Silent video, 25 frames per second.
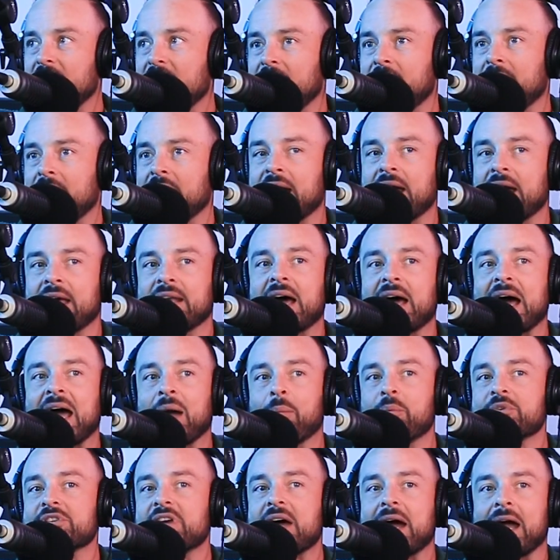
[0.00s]
And I
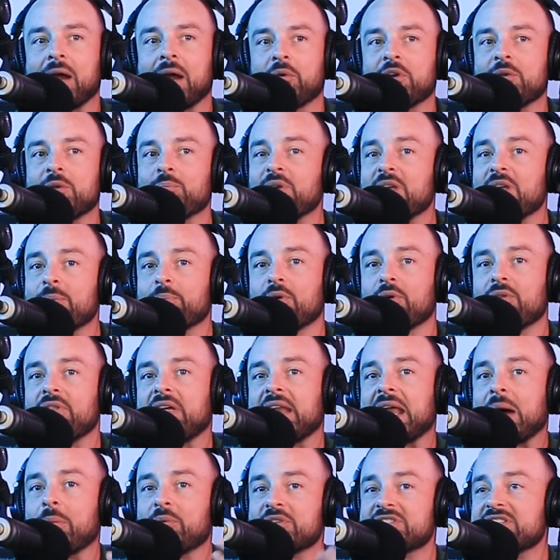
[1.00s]
was hiring people
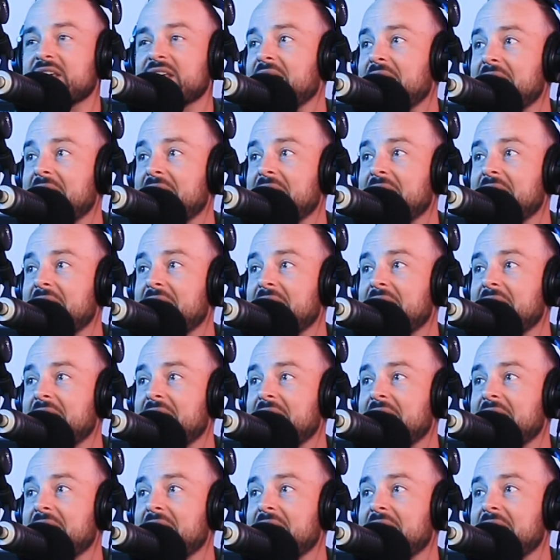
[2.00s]
that I would say,